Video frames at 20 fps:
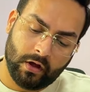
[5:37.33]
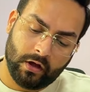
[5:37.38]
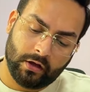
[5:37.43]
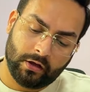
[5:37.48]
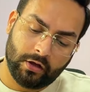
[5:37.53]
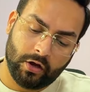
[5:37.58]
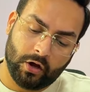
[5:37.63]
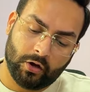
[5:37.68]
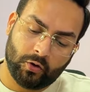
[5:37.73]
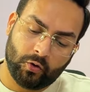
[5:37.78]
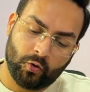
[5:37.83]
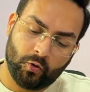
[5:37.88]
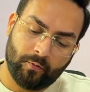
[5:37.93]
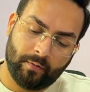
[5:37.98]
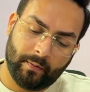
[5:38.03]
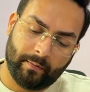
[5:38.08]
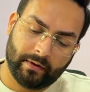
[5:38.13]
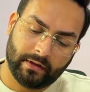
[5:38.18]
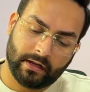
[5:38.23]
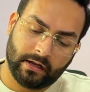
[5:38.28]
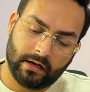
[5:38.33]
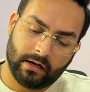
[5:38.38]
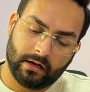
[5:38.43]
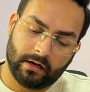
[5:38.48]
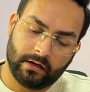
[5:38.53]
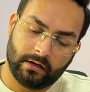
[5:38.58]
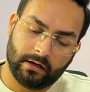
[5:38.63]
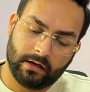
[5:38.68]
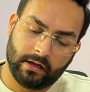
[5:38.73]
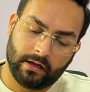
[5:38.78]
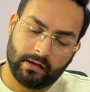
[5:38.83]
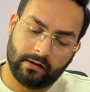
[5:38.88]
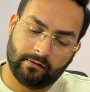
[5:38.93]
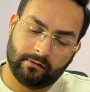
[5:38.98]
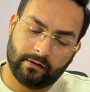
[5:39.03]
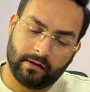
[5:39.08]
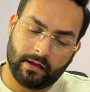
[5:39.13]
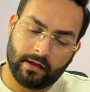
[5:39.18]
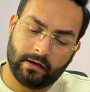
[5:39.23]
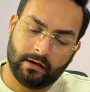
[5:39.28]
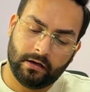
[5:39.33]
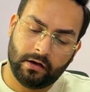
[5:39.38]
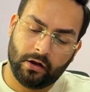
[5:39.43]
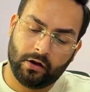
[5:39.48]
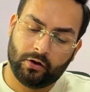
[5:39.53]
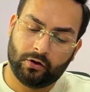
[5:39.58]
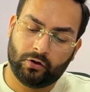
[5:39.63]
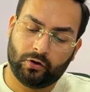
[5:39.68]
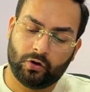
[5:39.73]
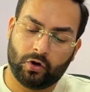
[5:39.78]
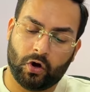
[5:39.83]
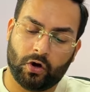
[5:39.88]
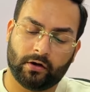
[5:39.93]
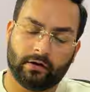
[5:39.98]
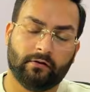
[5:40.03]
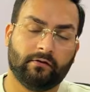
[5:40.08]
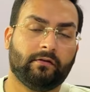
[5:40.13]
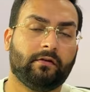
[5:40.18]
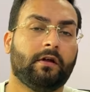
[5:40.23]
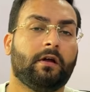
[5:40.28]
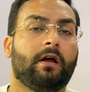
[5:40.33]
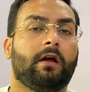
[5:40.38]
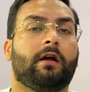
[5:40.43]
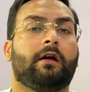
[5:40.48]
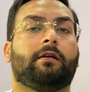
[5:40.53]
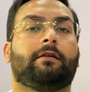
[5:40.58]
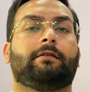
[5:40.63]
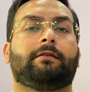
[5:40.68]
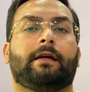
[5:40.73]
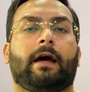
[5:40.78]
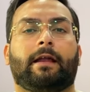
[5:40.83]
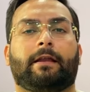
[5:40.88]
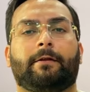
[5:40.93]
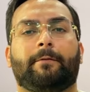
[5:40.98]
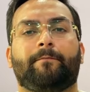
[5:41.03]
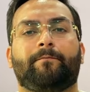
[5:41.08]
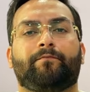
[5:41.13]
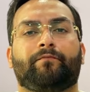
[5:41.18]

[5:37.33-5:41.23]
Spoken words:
your Upapada Lagan is in Taurus sign.